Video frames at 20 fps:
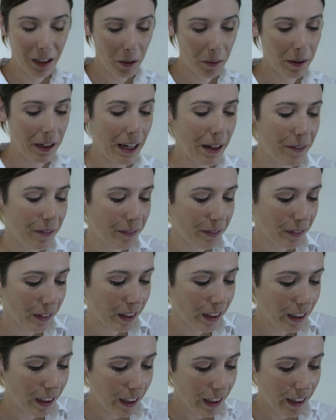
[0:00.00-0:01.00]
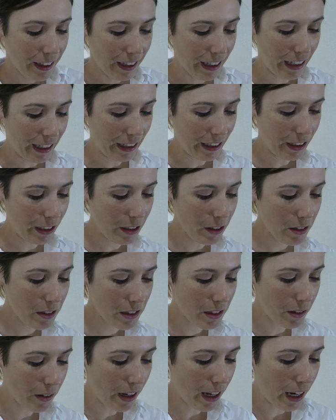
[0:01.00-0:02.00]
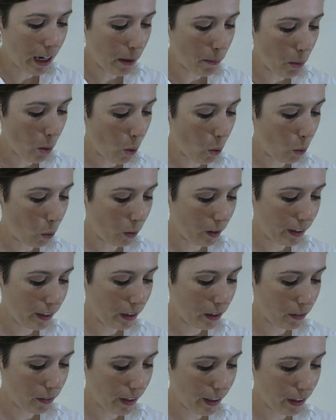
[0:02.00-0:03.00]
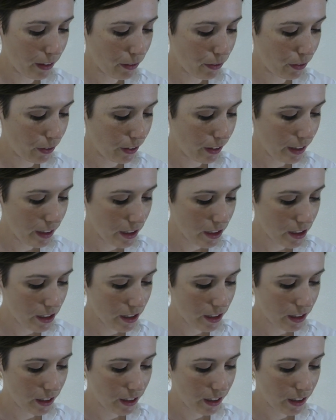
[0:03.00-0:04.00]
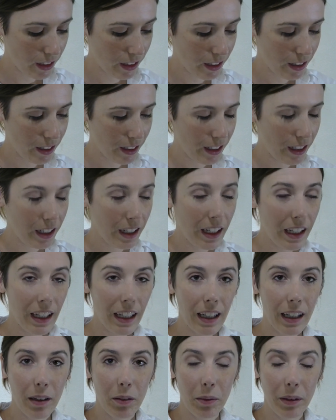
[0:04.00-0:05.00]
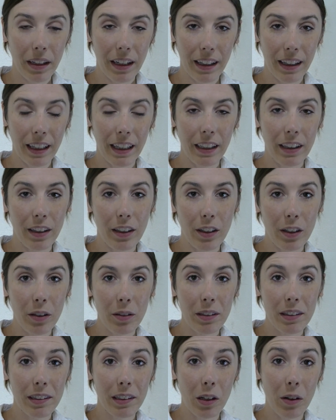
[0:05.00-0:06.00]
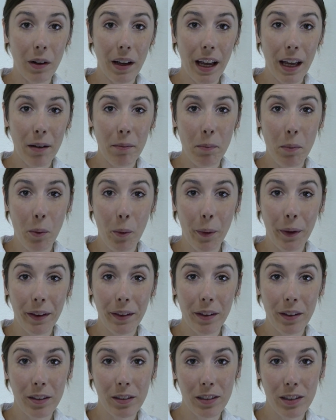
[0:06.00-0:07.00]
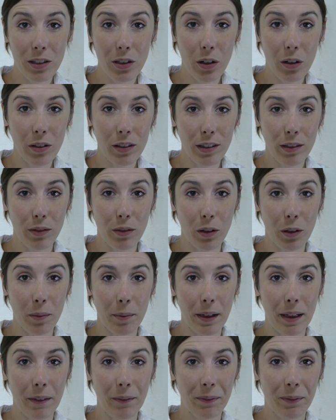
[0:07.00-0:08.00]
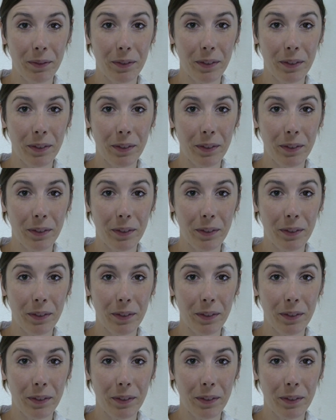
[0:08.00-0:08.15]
Okay. Thank you. So I'm holding your right foot. And what I'd like you to do is go ahead and point those toes for me.